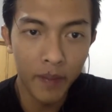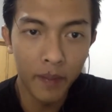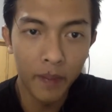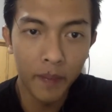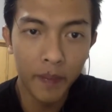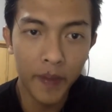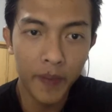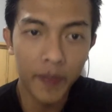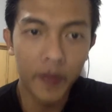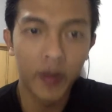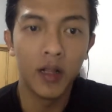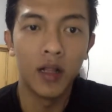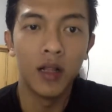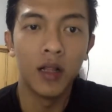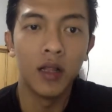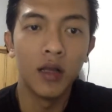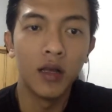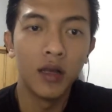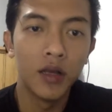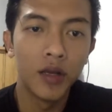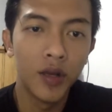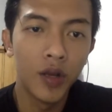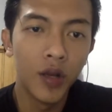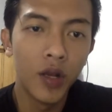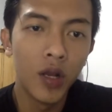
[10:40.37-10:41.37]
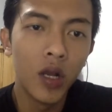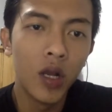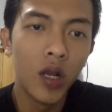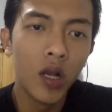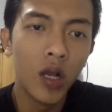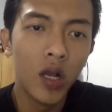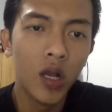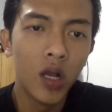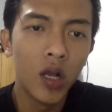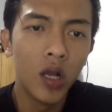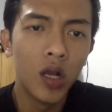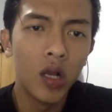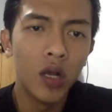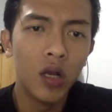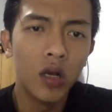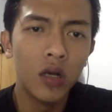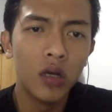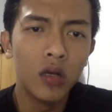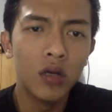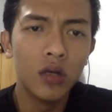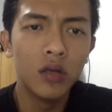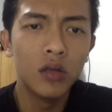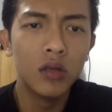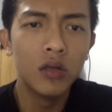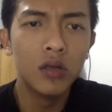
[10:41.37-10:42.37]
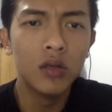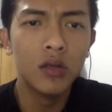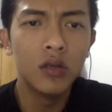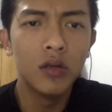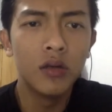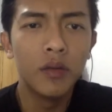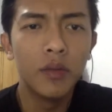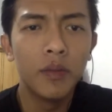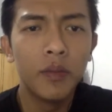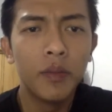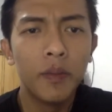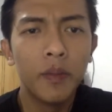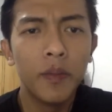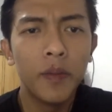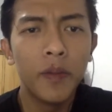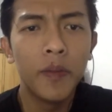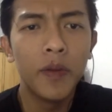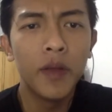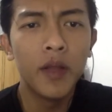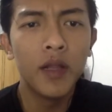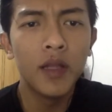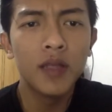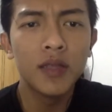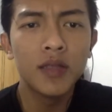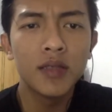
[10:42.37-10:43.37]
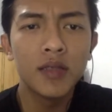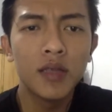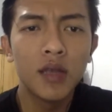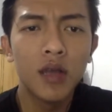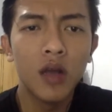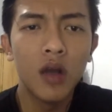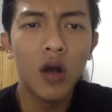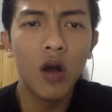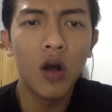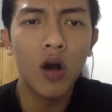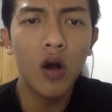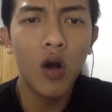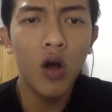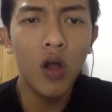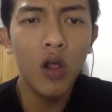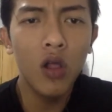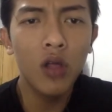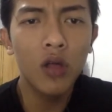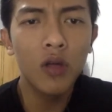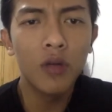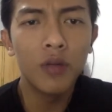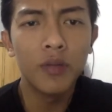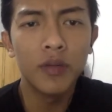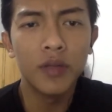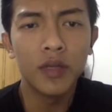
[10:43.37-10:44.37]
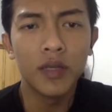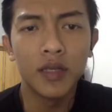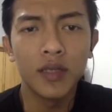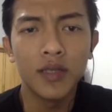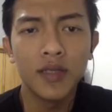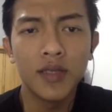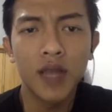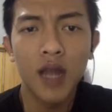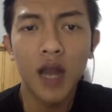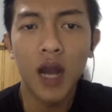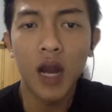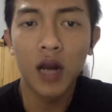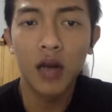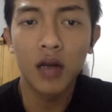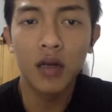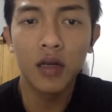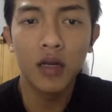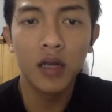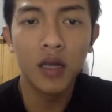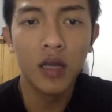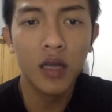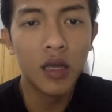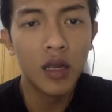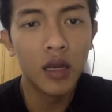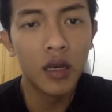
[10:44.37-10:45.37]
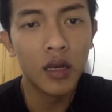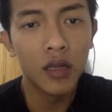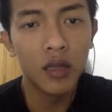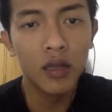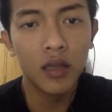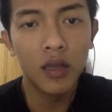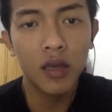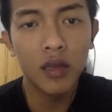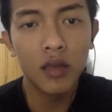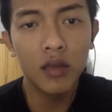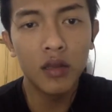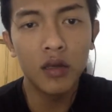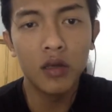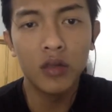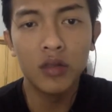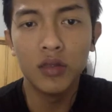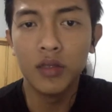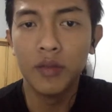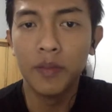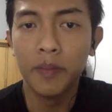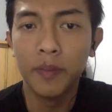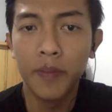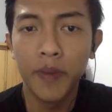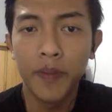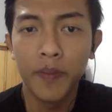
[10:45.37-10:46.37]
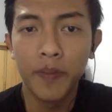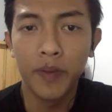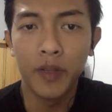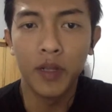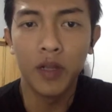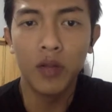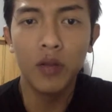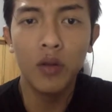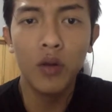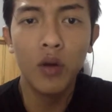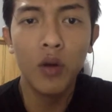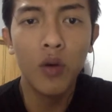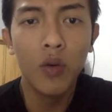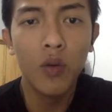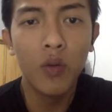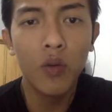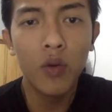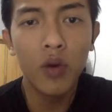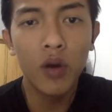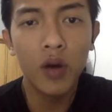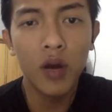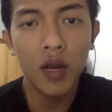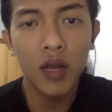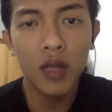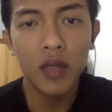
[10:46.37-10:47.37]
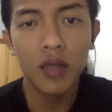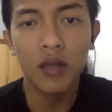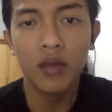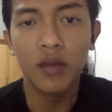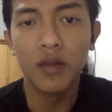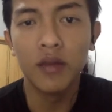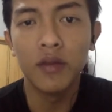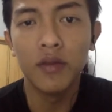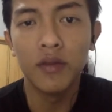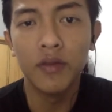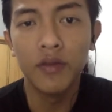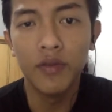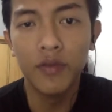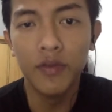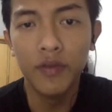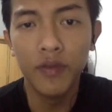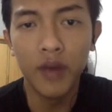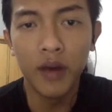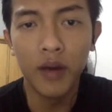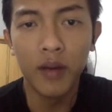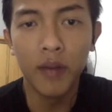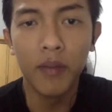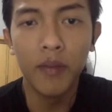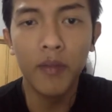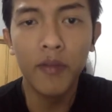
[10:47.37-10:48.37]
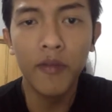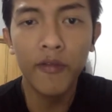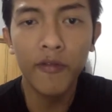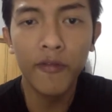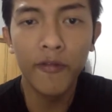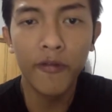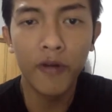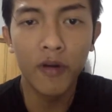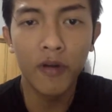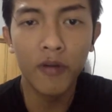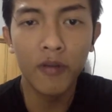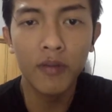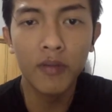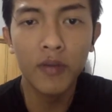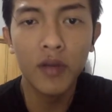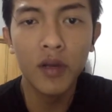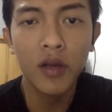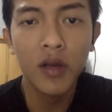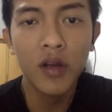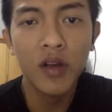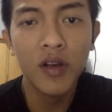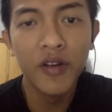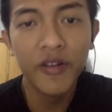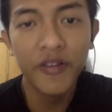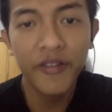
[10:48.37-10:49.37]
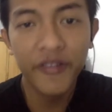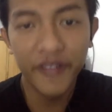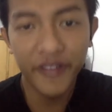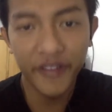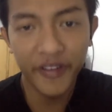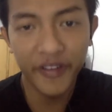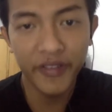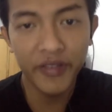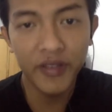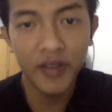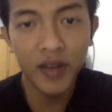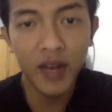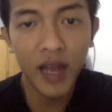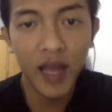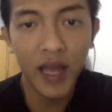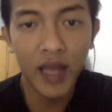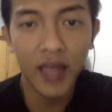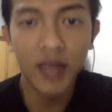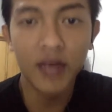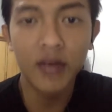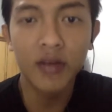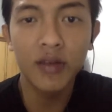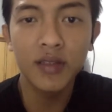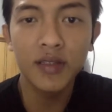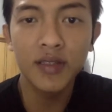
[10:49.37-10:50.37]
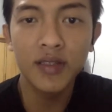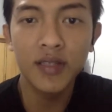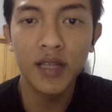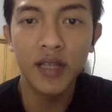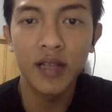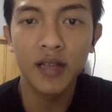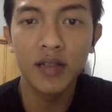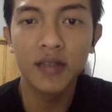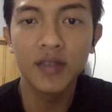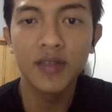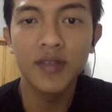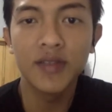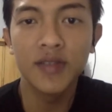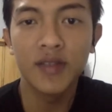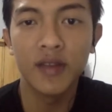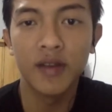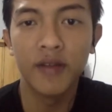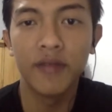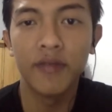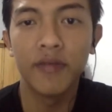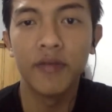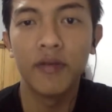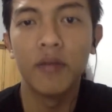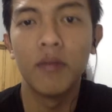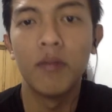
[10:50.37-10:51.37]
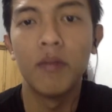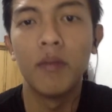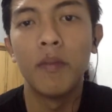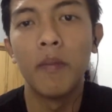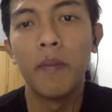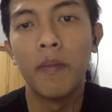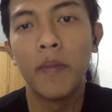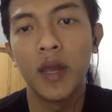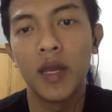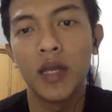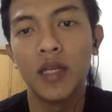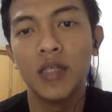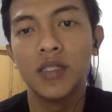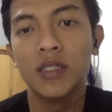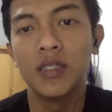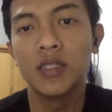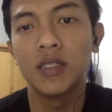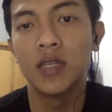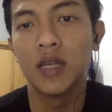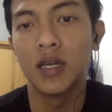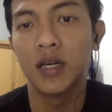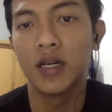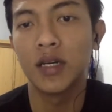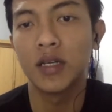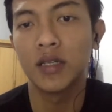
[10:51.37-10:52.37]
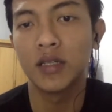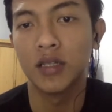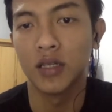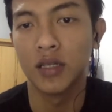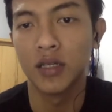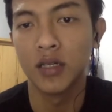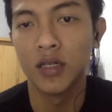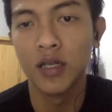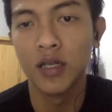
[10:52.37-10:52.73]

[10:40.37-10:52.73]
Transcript: People. Uh, People is all companies are reliant on the people who run them, from frontline sales staff, managing director.